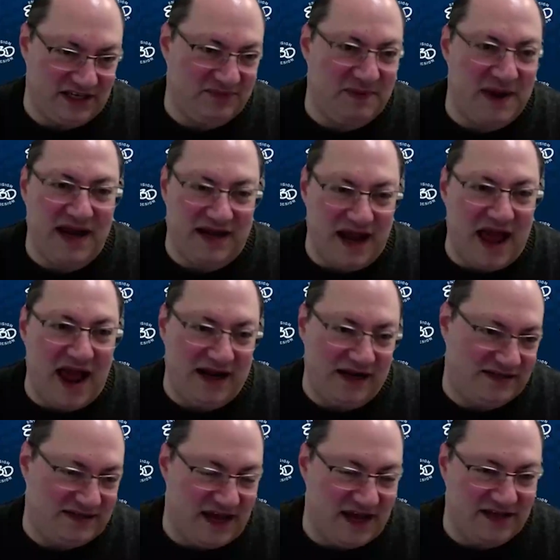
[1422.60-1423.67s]

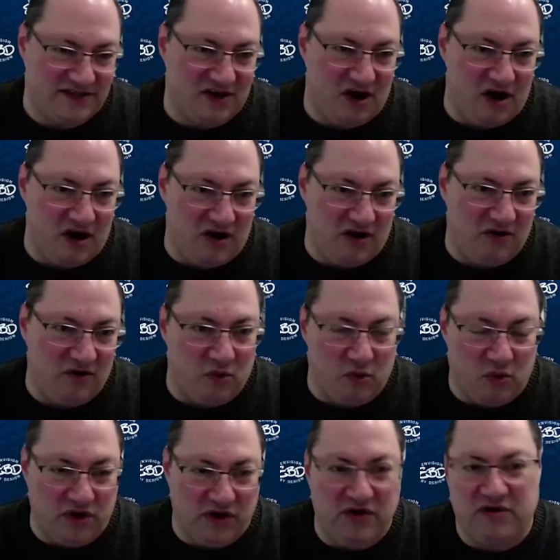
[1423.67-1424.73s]
6x9 size card,
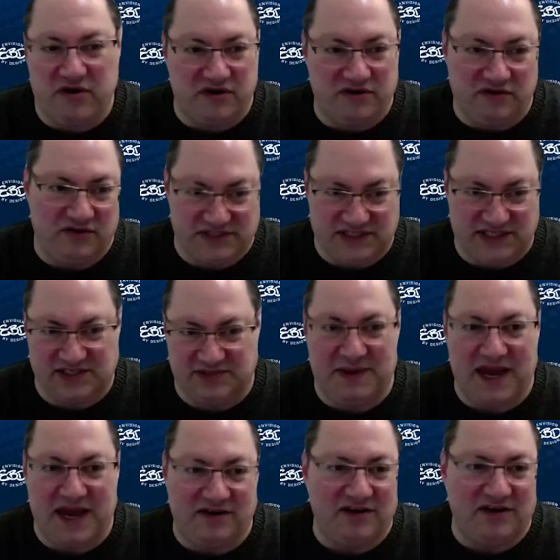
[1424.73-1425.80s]
or you could do a
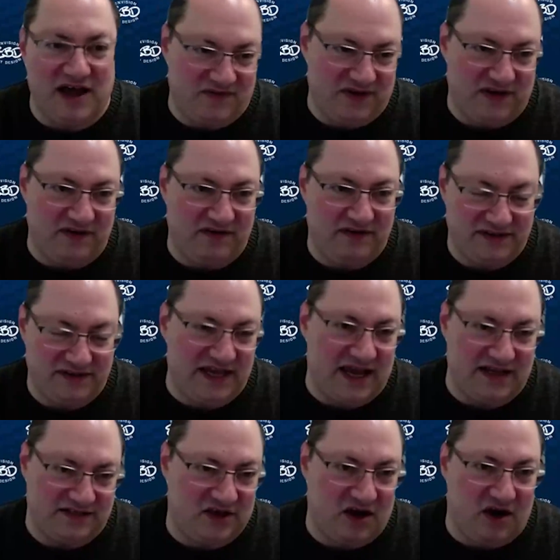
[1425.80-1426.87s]
6x11
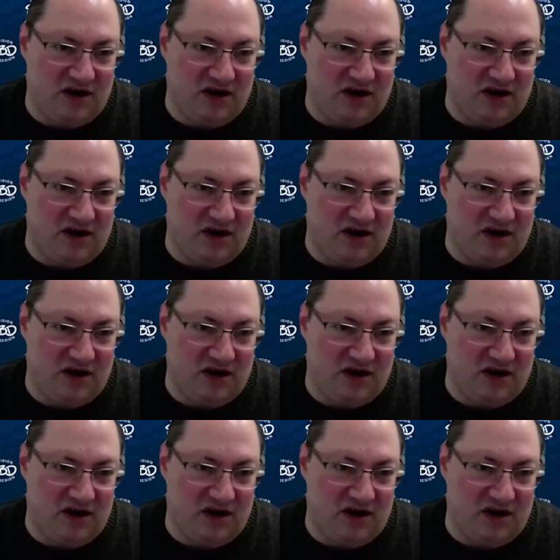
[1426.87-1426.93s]
size